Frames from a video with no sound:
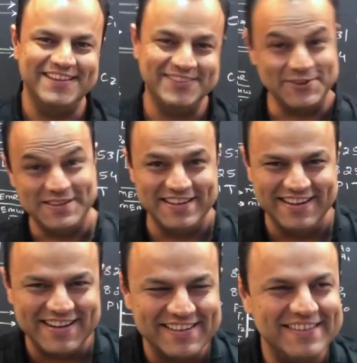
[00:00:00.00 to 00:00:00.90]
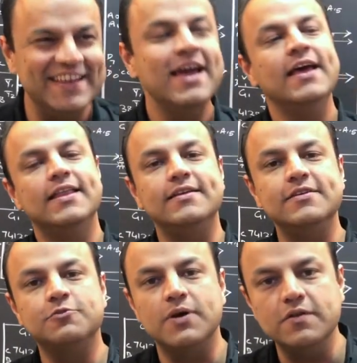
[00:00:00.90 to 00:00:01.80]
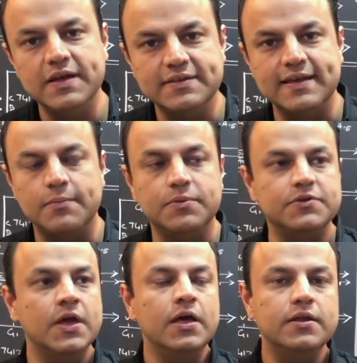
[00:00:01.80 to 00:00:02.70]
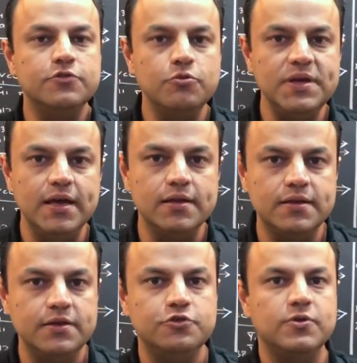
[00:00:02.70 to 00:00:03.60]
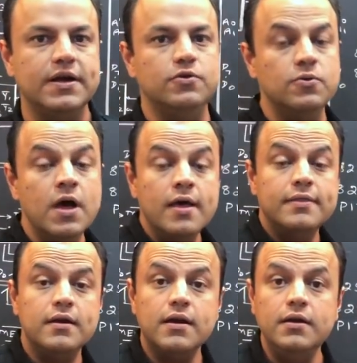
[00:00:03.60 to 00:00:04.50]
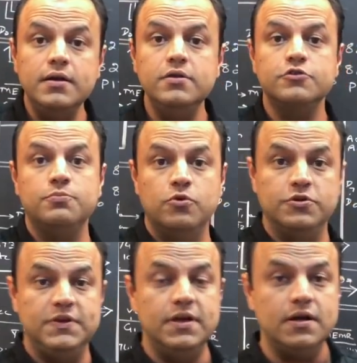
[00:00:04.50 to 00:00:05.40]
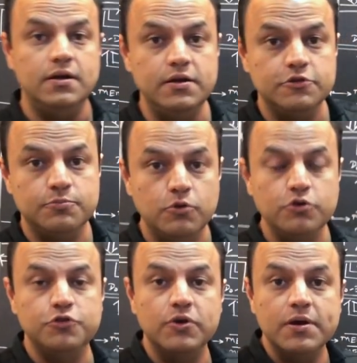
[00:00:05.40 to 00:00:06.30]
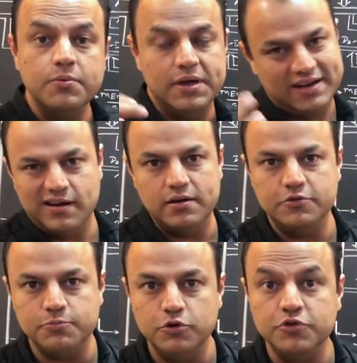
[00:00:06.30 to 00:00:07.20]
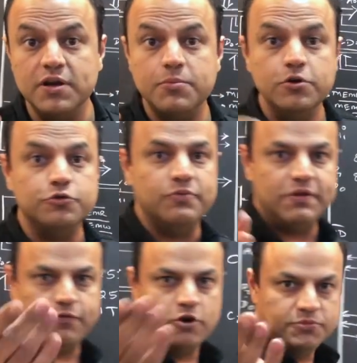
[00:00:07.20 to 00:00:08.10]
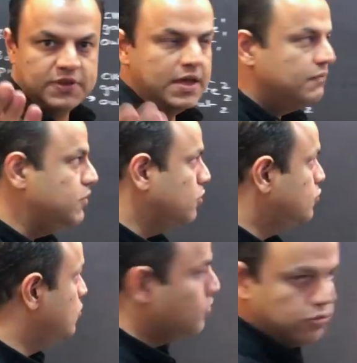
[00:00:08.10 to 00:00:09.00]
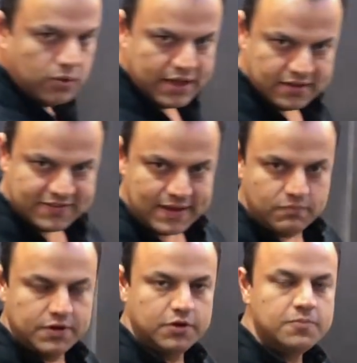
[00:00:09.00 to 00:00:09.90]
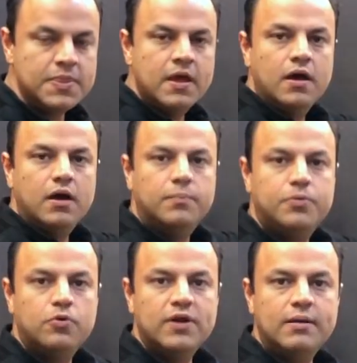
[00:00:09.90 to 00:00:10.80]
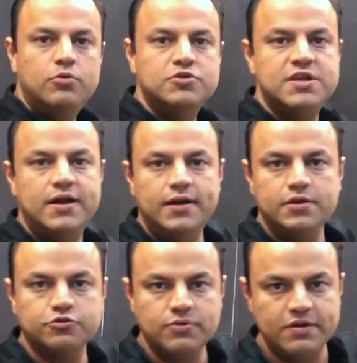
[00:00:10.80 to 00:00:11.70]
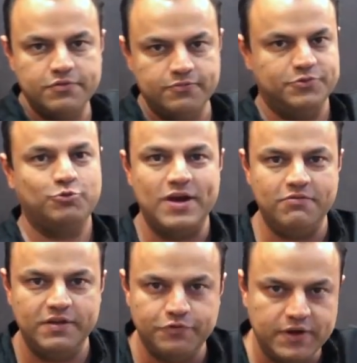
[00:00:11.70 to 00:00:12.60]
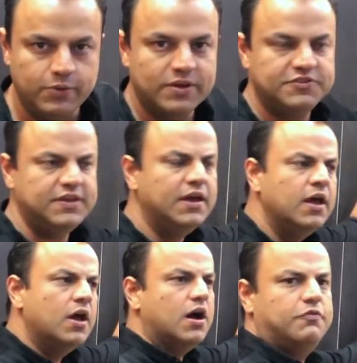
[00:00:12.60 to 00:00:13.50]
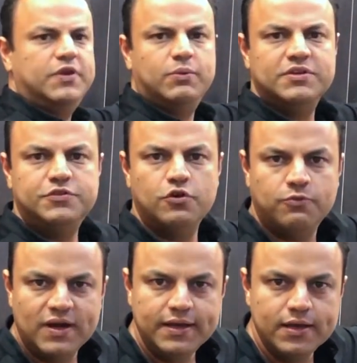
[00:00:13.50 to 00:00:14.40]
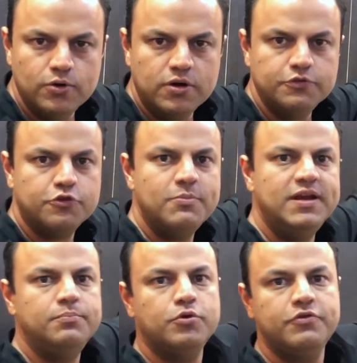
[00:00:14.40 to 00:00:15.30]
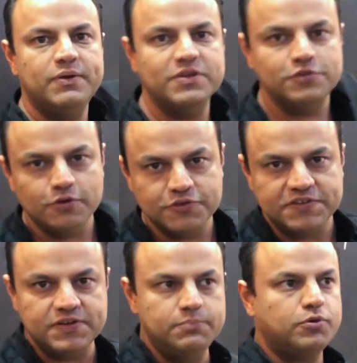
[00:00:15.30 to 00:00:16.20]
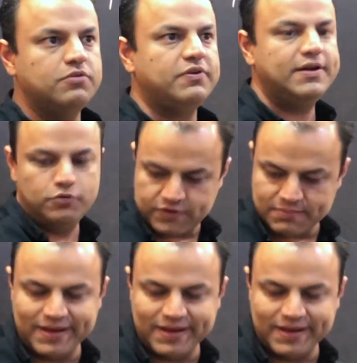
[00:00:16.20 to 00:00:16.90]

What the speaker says: So is it interesting? That's just one of the examples. There's so many other things you can do. There are continuous modes. In continuous modes you can produce waveforms. We also going to do in the same video a program to generate a square wave frequency, a frequency of 1 kilohertz from an input frequency of 16.5 to 5